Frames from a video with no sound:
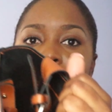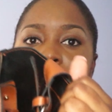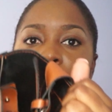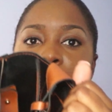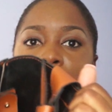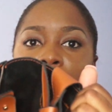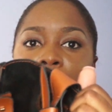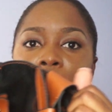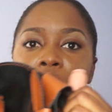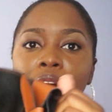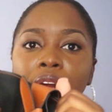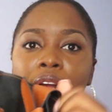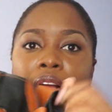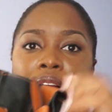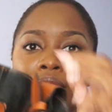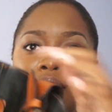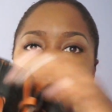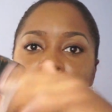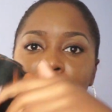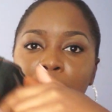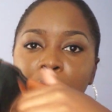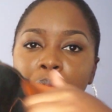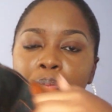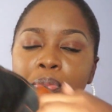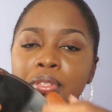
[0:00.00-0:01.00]
or
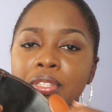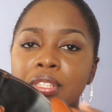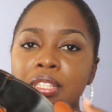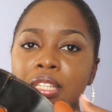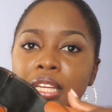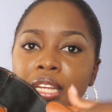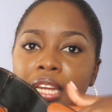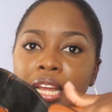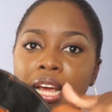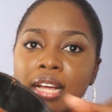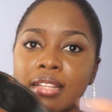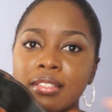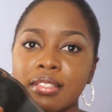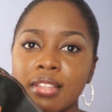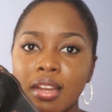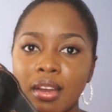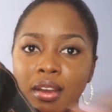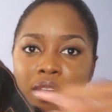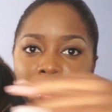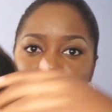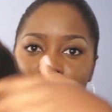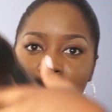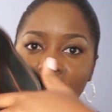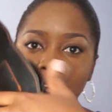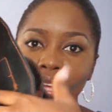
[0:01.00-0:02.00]
clips. It has
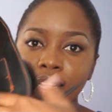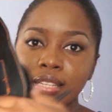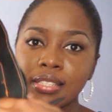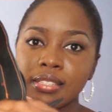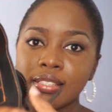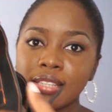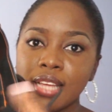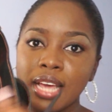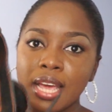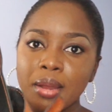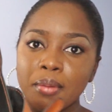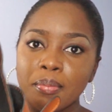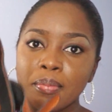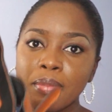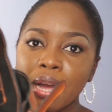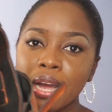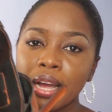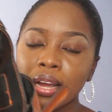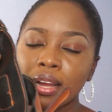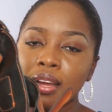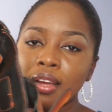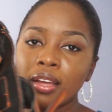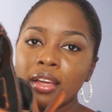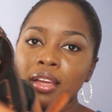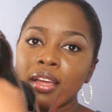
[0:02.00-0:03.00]
another inside
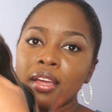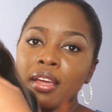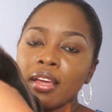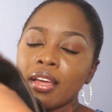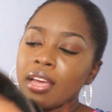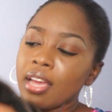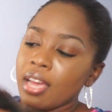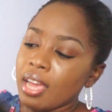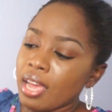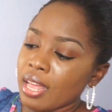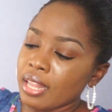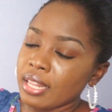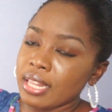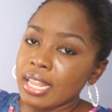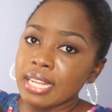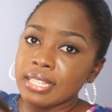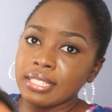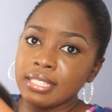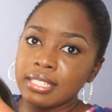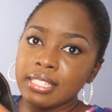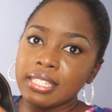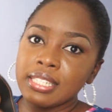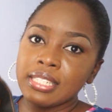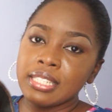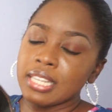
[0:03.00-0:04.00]
bag
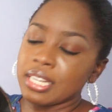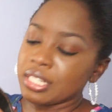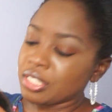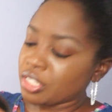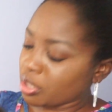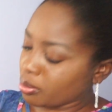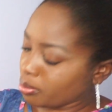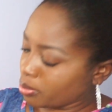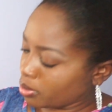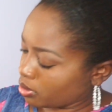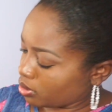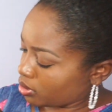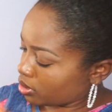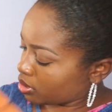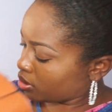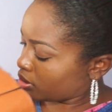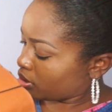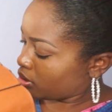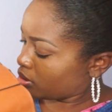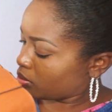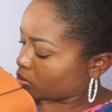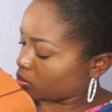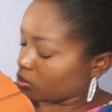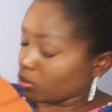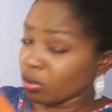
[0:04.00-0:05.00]
that's detachable. Is it?
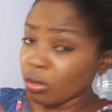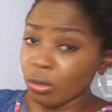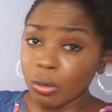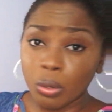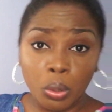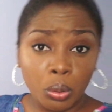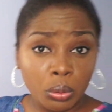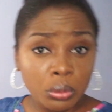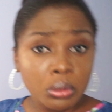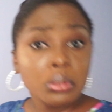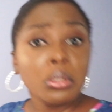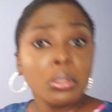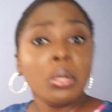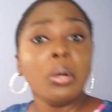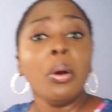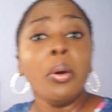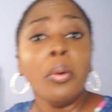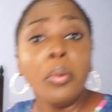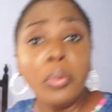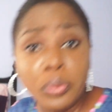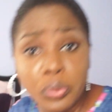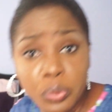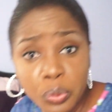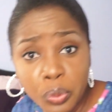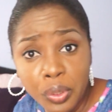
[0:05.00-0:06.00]

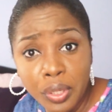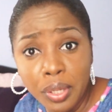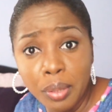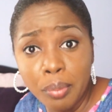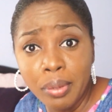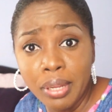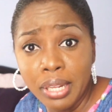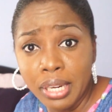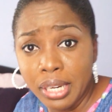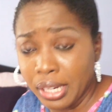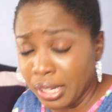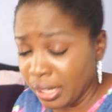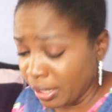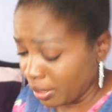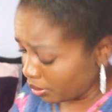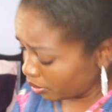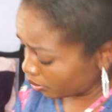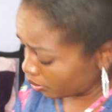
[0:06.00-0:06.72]
Hold on a minute.